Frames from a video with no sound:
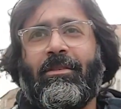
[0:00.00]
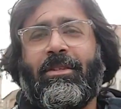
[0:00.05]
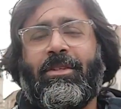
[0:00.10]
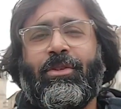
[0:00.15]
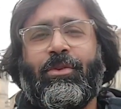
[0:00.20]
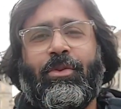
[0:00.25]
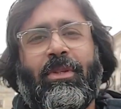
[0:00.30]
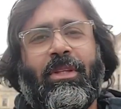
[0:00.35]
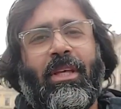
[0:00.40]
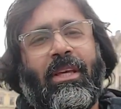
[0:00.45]

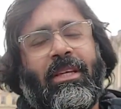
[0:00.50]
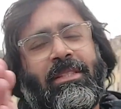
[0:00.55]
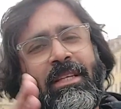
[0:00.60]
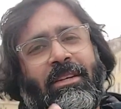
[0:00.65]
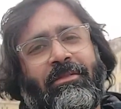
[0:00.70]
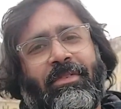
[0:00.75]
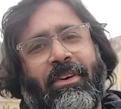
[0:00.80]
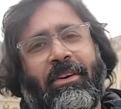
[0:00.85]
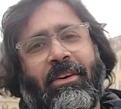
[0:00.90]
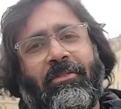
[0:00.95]
two things
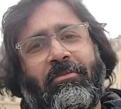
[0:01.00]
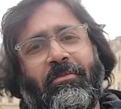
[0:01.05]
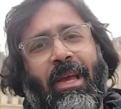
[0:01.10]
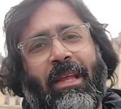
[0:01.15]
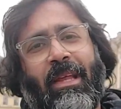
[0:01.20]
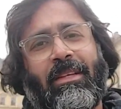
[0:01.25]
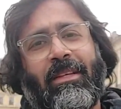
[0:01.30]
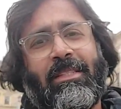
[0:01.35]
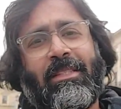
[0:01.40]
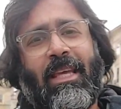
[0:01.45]
in front of me
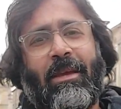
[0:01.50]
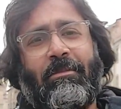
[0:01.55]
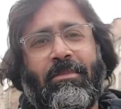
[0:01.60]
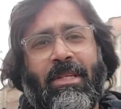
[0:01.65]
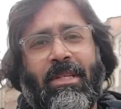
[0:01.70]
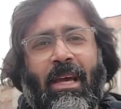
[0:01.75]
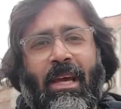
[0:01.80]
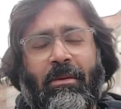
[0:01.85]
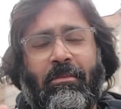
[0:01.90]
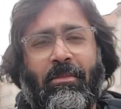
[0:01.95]
at the same
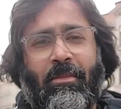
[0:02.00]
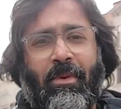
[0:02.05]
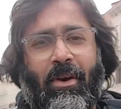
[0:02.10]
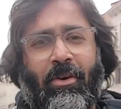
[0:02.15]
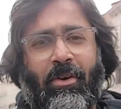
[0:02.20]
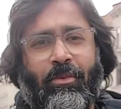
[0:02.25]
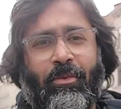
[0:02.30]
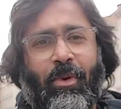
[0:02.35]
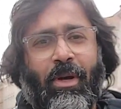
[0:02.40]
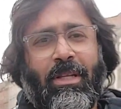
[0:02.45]
time.
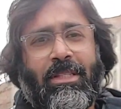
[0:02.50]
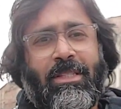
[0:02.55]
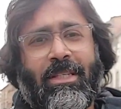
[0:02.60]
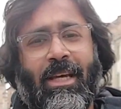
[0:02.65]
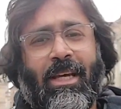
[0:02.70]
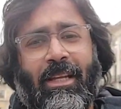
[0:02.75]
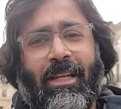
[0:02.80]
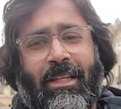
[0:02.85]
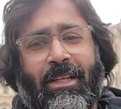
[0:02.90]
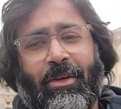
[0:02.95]
On one
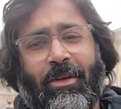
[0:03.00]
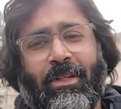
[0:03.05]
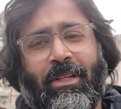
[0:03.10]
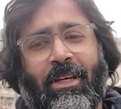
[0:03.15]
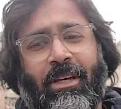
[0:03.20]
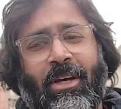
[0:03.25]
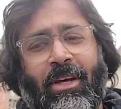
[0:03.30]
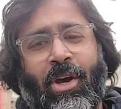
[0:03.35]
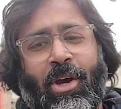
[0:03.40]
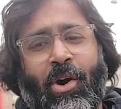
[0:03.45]
side there were
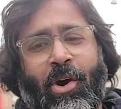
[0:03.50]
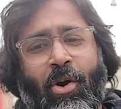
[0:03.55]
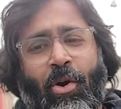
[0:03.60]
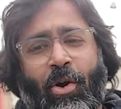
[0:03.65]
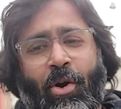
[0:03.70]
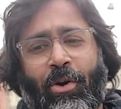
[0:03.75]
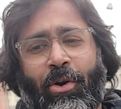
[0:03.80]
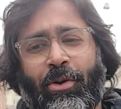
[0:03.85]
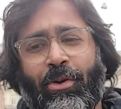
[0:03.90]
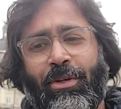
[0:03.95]
the
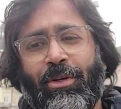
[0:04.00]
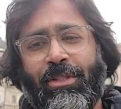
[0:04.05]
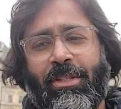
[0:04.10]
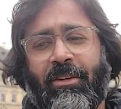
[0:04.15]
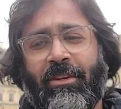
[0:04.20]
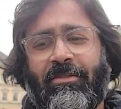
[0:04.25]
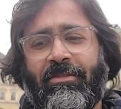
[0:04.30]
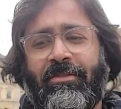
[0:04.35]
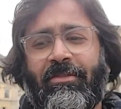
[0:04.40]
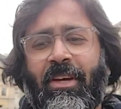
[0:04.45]
horrors
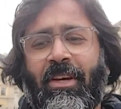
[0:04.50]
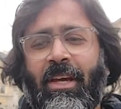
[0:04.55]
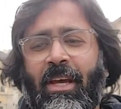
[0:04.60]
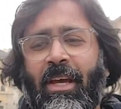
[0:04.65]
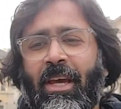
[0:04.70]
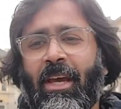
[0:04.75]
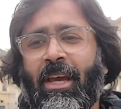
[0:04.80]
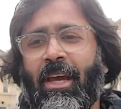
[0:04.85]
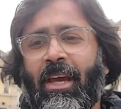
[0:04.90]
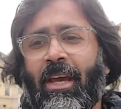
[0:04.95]
of
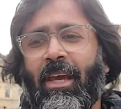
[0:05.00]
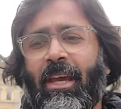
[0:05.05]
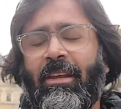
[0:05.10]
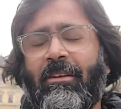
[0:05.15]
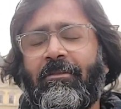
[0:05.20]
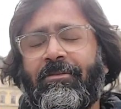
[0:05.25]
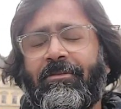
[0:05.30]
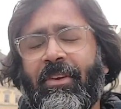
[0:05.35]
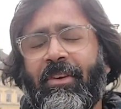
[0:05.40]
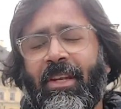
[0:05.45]

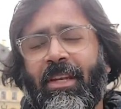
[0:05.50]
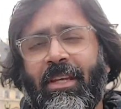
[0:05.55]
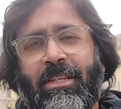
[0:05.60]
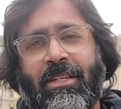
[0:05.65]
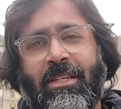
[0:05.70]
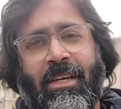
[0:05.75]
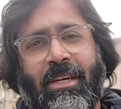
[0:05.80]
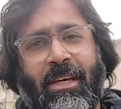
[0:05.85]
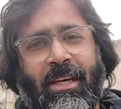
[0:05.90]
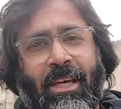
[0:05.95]

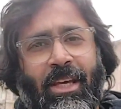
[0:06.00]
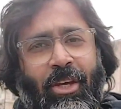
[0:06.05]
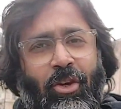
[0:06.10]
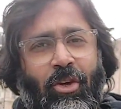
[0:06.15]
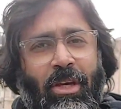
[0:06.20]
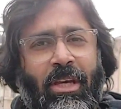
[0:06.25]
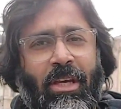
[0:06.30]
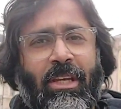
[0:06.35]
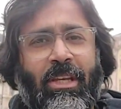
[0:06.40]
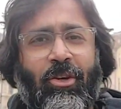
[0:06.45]
infinite
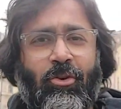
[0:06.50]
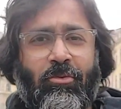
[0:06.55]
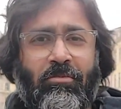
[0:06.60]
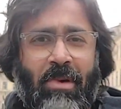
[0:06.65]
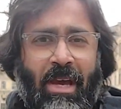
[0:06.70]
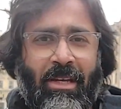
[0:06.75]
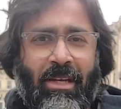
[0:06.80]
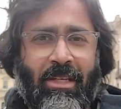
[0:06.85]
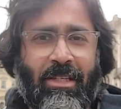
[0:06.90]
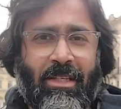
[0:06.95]

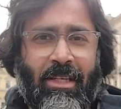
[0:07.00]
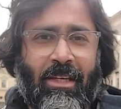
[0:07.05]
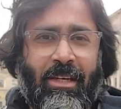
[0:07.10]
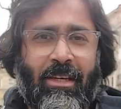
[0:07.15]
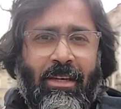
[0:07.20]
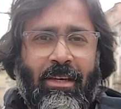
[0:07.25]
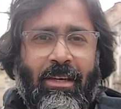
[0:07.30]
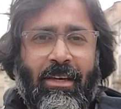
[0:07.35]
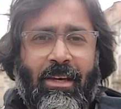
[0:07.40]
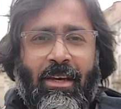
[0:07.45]
inhumanity
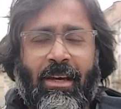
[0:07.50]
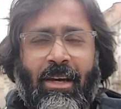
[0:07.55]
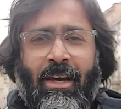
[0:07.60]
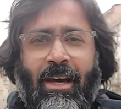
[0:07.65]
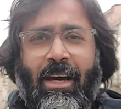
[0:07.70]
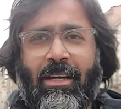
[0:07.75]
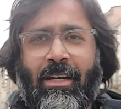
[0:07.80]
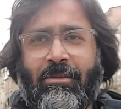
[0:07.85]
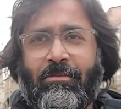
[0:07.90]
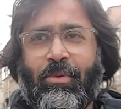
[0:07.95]

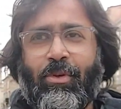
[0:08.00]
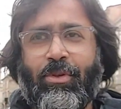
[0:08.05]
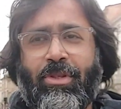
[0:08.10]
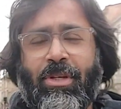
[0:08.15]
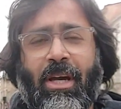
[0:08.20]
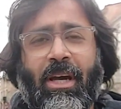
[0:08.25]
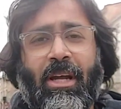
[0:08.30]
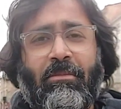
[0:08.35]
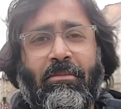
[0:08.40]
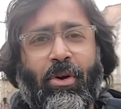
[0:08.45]
at
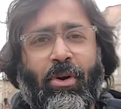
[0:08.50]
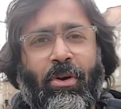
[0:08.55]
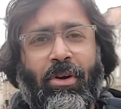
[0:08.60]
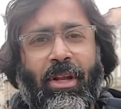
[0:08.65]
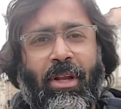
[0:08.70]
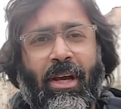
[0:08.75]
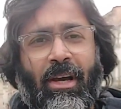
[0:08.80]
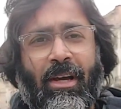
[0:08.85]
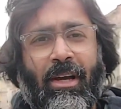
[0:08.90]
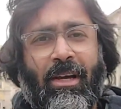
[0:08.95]
Bucha and
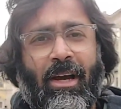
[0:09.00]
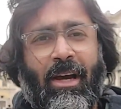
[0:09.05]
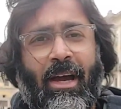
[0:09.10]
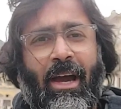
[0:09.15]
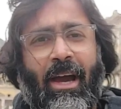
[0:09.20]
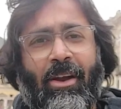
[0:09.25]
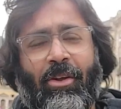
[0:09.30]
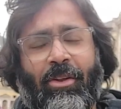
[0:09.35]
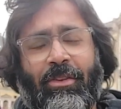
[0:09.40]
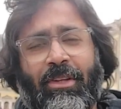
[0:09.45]
Borodyanka,
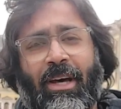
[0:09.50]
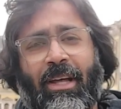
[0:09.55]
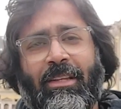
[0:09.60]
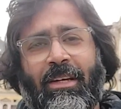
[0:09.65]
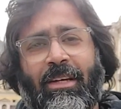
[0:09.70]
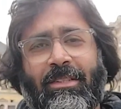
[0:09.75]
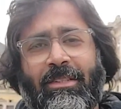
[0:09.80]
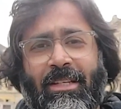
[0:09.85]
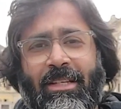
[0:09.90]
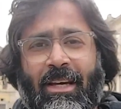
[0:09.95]
and on the
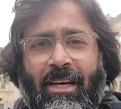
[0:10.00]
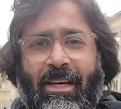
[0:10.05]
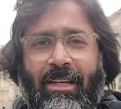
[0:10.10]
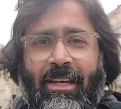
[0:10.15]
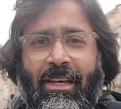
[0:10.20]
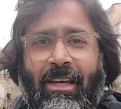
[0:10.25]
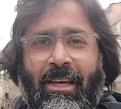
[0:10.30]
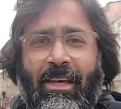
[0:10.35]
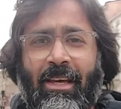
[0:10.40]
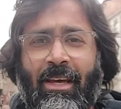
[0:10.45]
other side
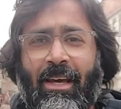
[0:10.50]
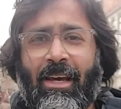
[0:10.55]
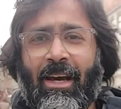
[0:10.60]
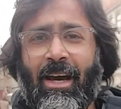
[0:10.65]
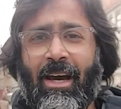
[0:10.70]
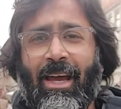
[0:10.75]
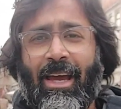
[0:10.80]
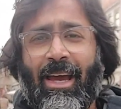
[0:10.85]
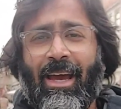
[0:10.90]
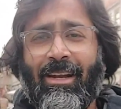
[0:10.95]

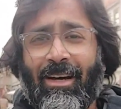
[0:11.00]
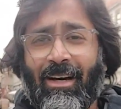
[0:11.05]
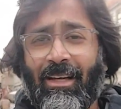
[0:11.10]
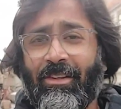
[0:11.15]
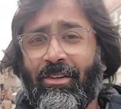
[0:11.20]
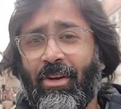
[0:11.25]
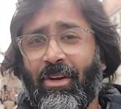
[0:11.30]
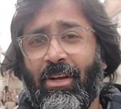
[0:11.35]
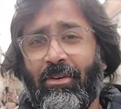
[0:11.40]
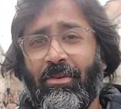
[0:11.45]
I had
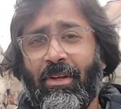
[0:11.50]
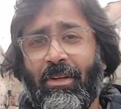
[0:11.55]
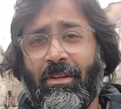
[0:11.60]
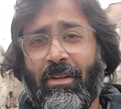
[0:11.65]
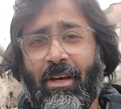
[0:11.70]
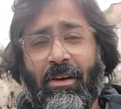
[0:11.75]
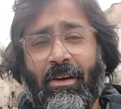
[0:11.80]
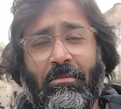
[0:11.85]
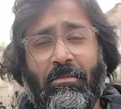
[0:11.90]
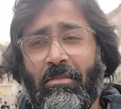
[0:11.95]
Andrei
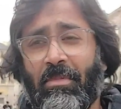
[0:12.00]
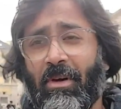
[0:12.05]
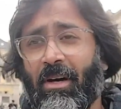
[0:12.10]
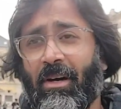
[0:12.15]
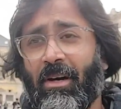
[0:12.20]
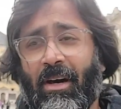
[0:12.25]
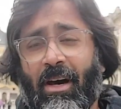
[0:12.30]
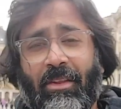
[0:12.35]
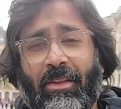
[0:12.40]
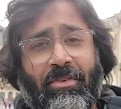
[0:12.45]

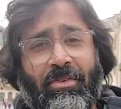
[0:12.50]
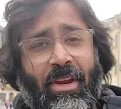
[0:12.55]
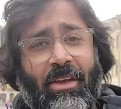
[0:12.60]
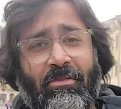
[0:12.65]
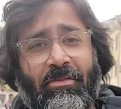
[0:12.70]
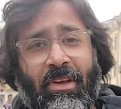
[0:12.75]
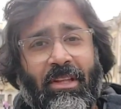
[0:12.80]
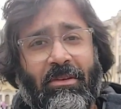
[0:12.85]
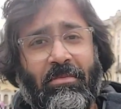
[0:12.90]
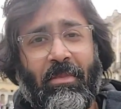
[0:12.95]

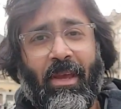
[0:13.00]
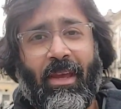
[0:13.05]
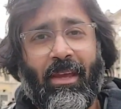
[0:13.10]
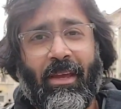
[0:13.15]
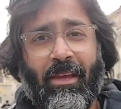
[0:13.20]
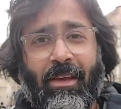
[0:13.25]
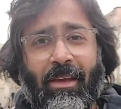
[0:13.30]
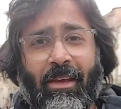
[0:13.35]
with me,